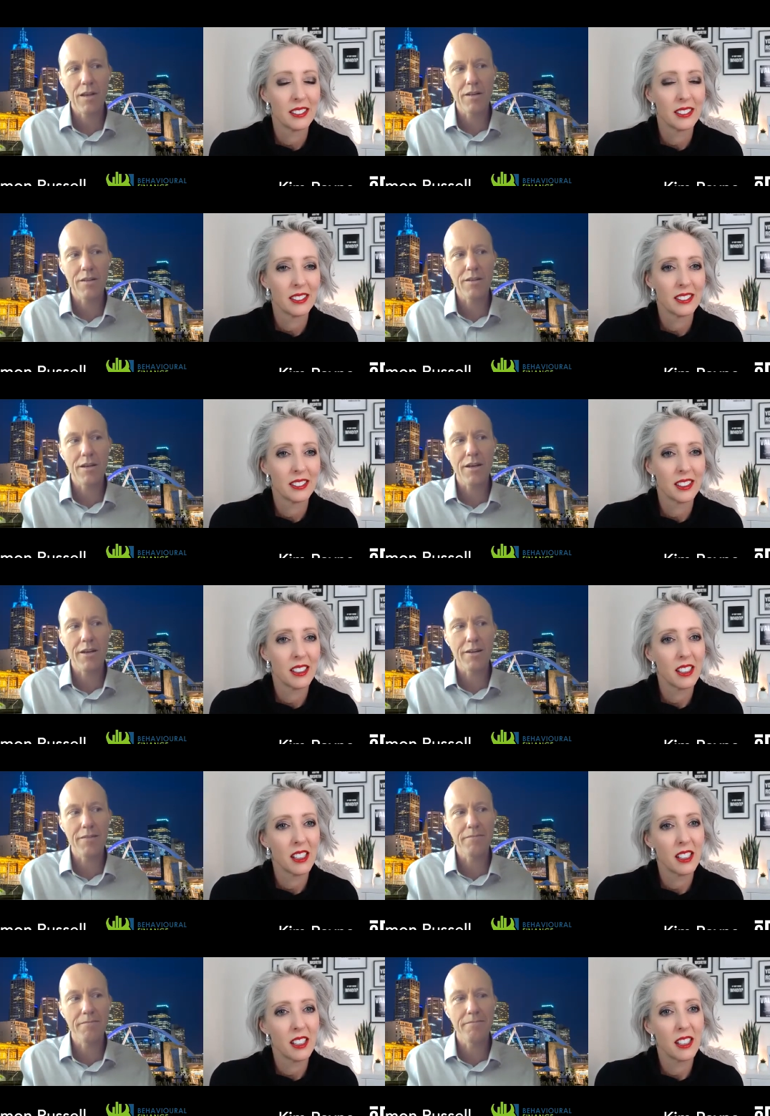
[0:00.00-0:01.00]
Speaker 1: Lasagna.
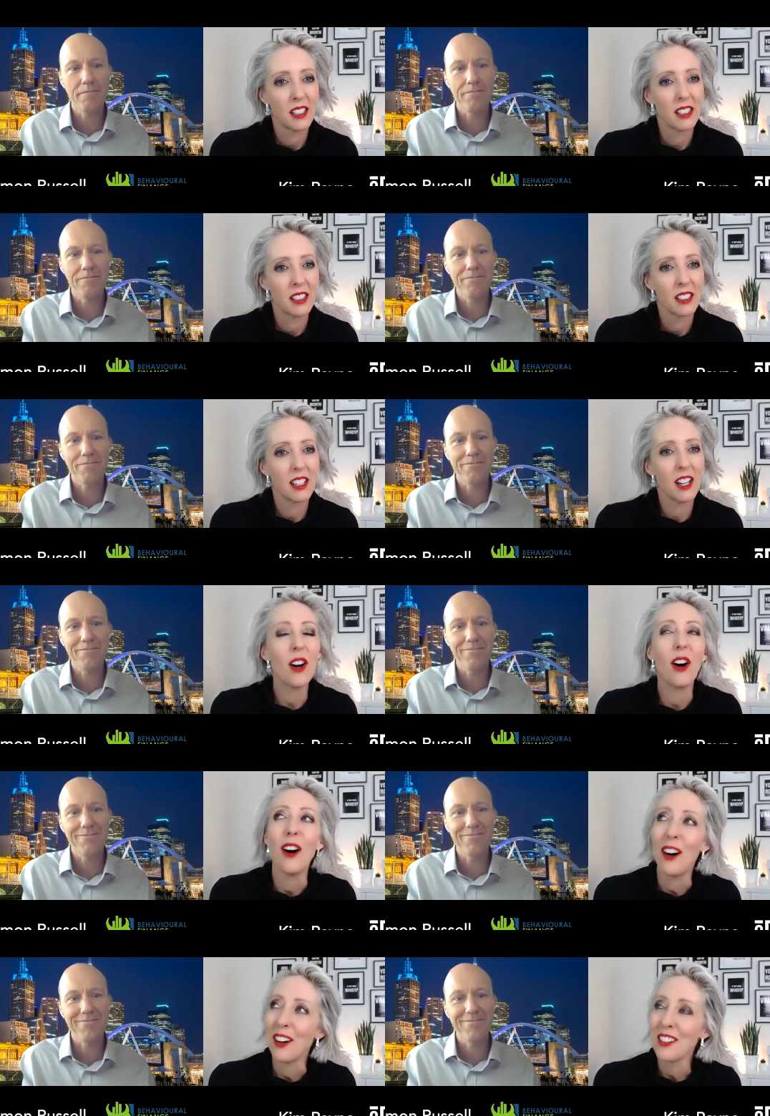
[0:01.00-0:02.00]

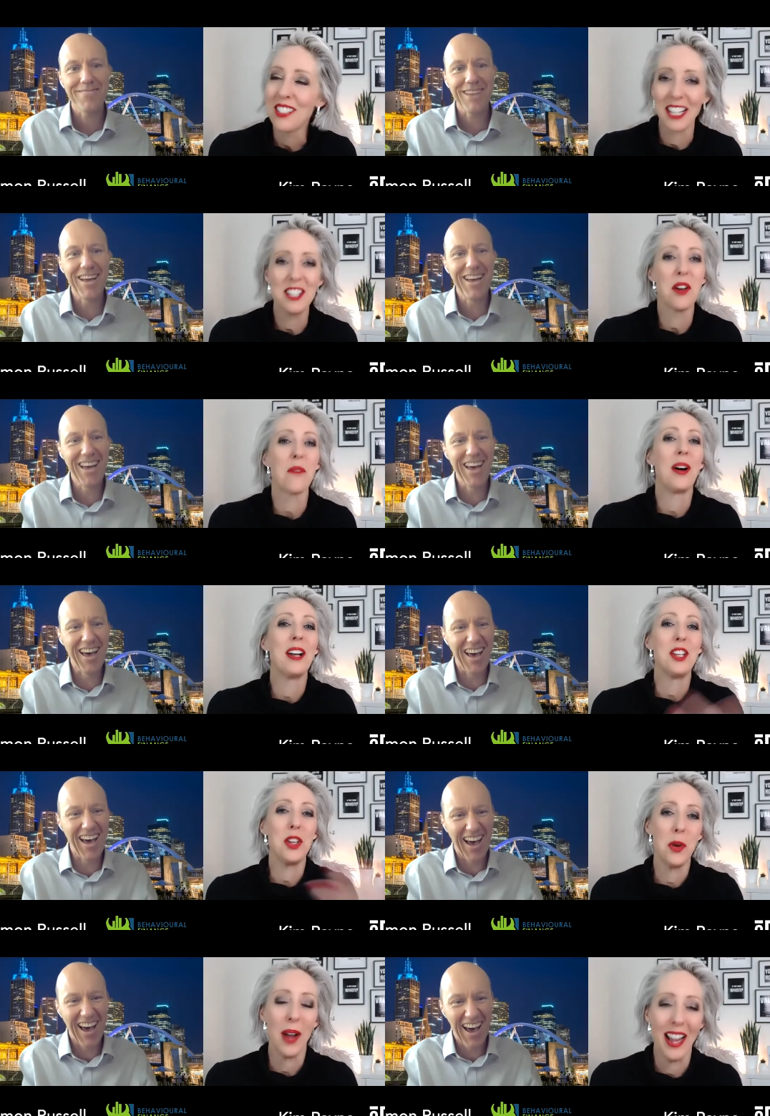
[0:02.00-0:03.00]
Oh, so no wonder
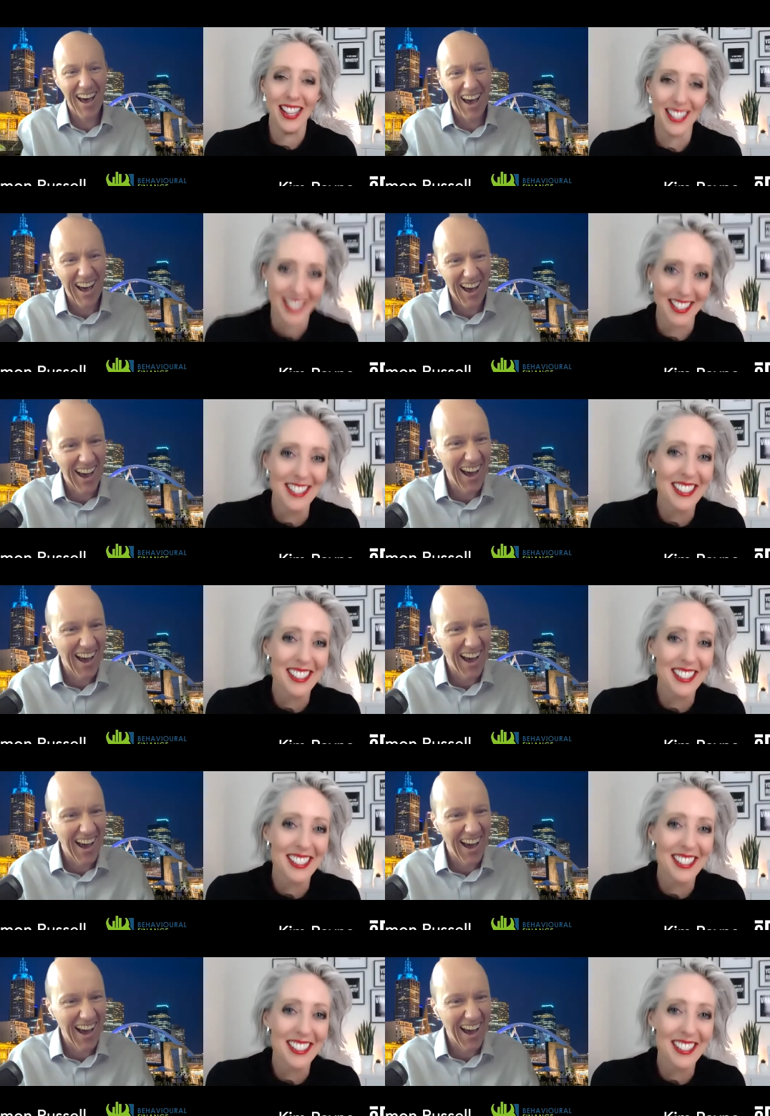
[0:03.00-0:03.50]
you answered.